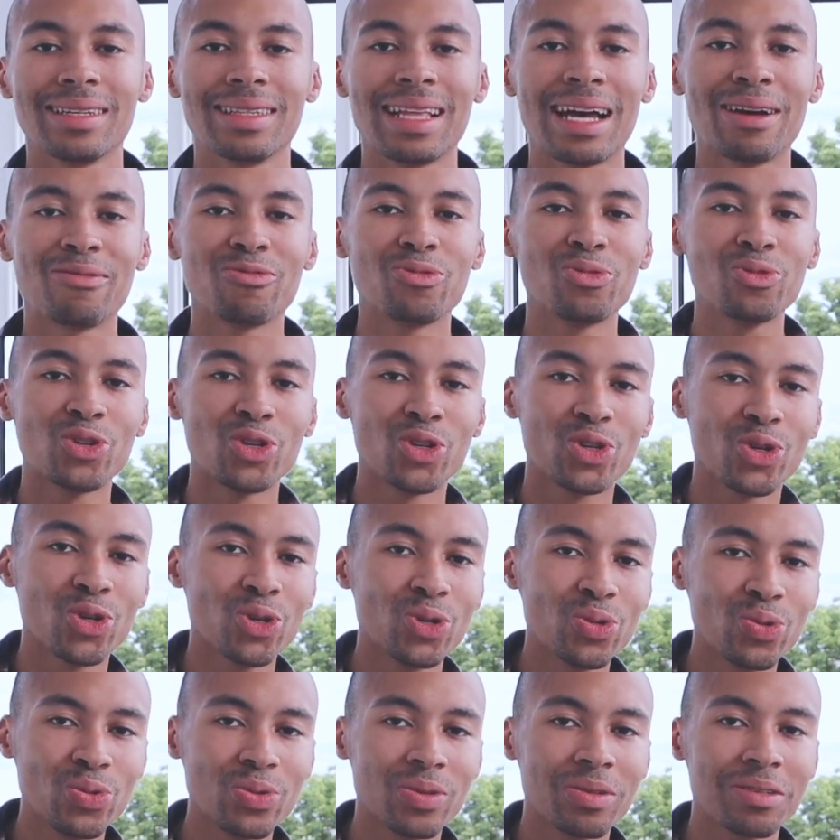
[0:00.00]
They're all
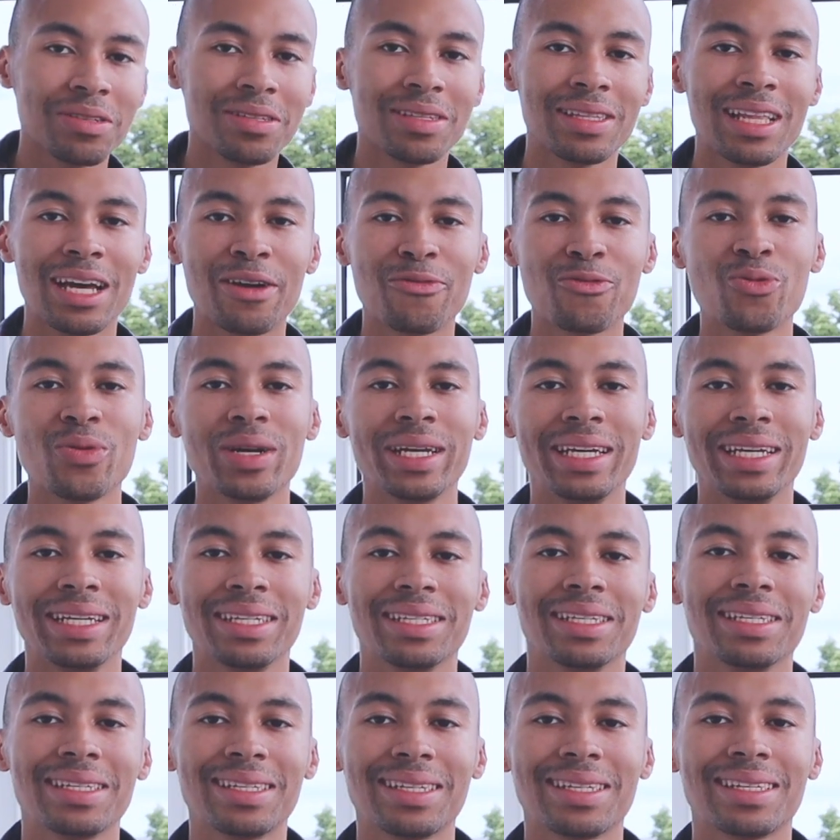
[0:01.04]
short, they're all
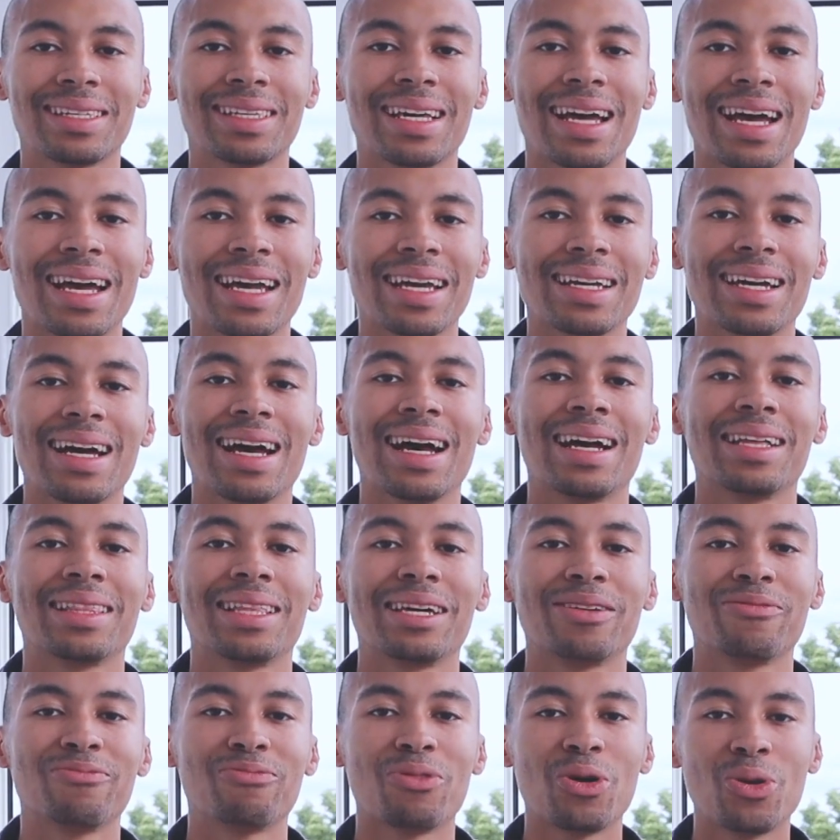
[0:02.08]
easy to say, and
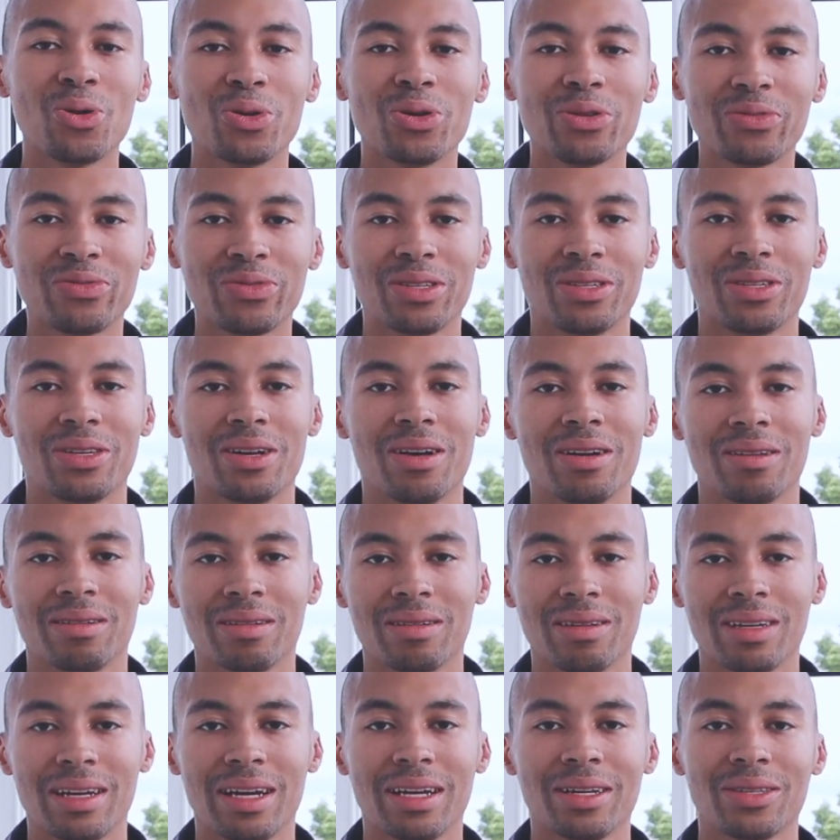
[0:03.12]
they roll off the
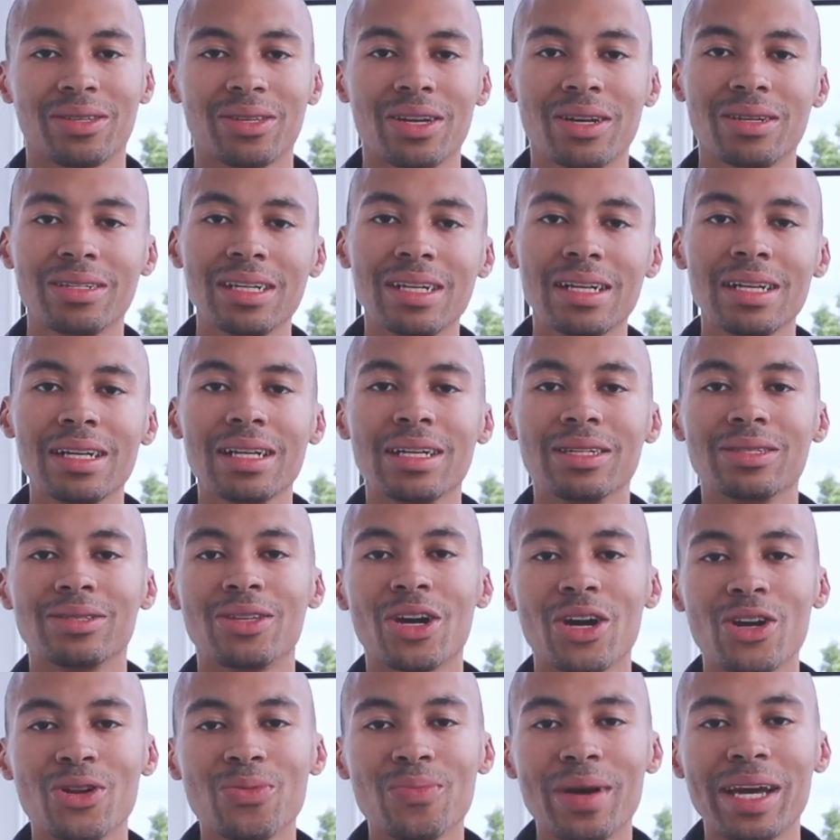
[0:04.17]
tongue, okay? So
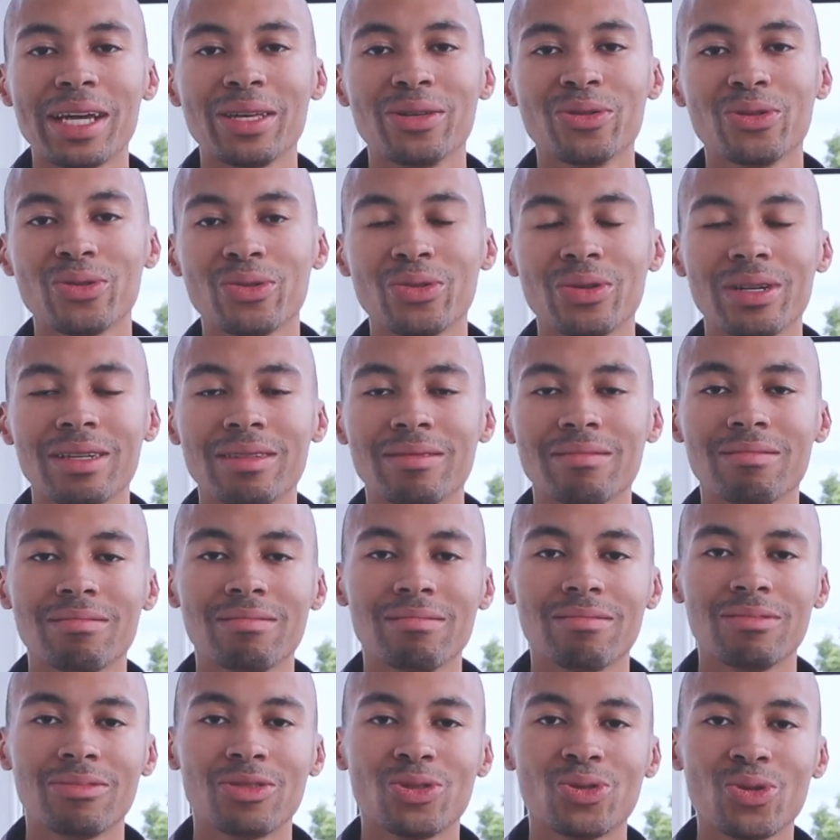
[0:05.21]
don't make your
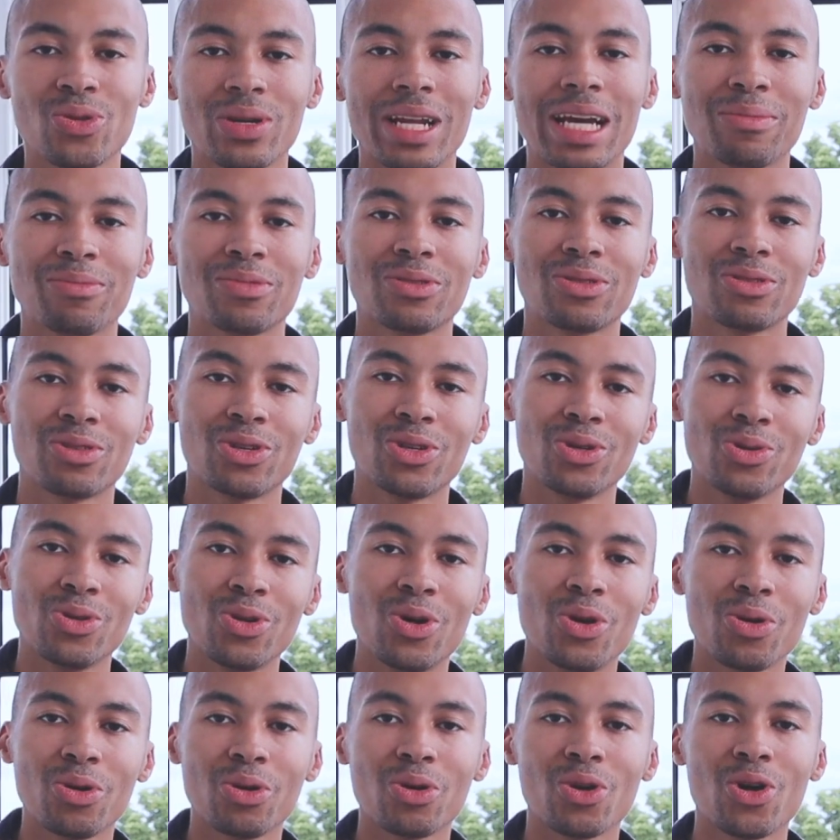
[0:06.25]
store names too
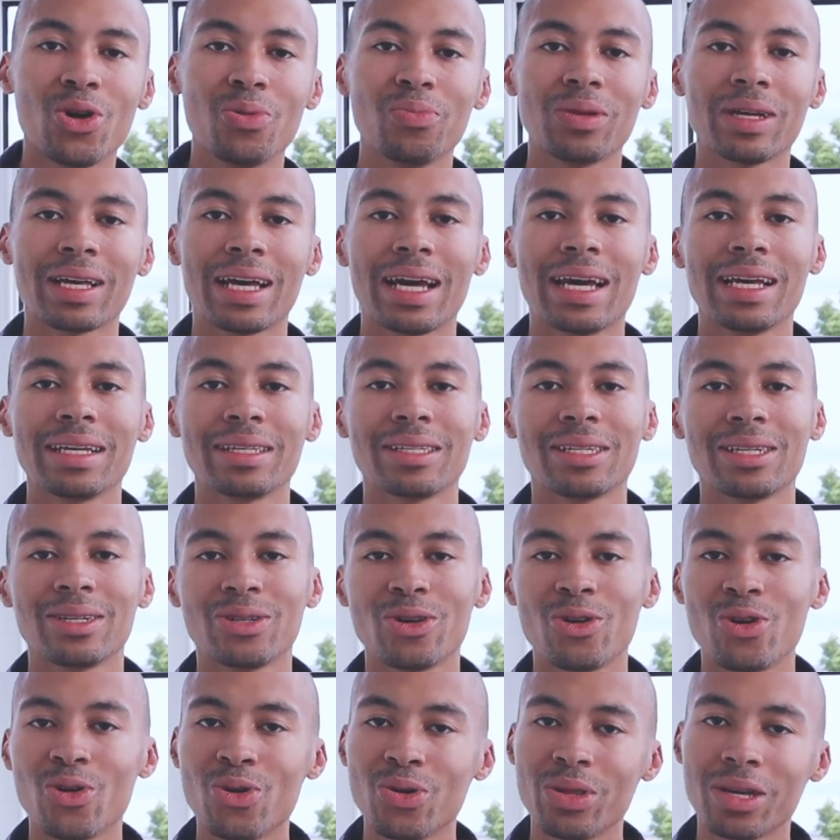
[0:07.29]
long or complicated,
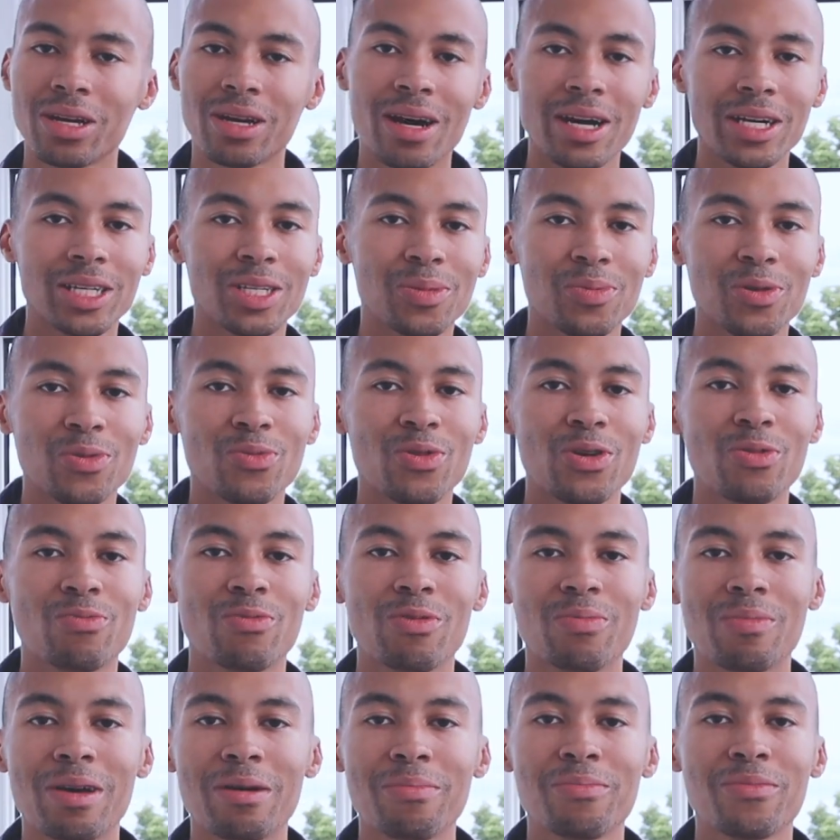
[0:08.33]
or the customer won't
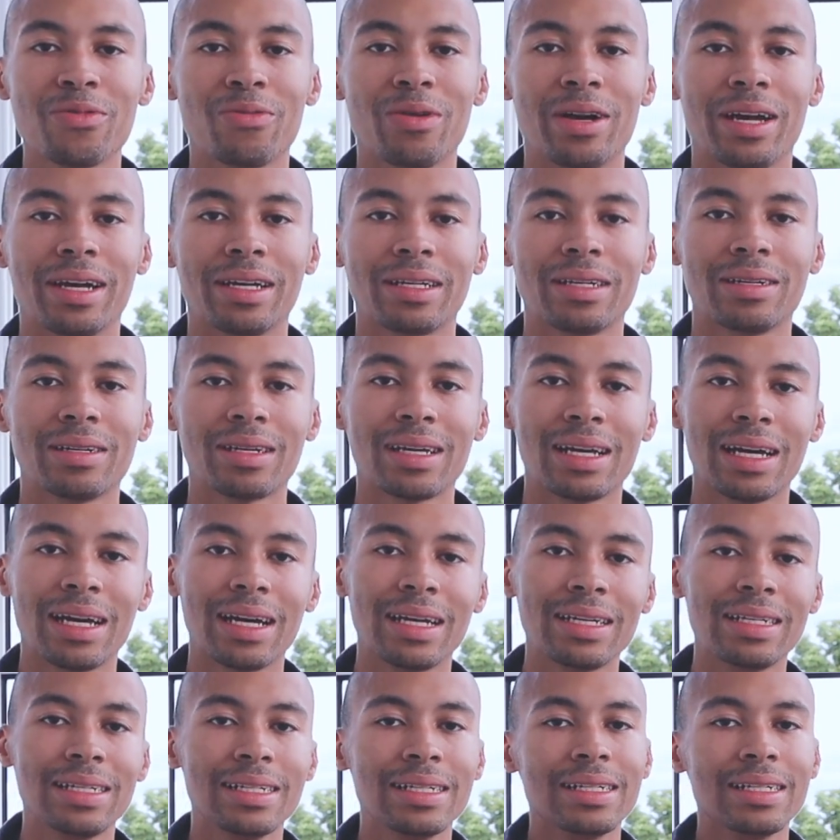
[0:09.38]
remember it, okay?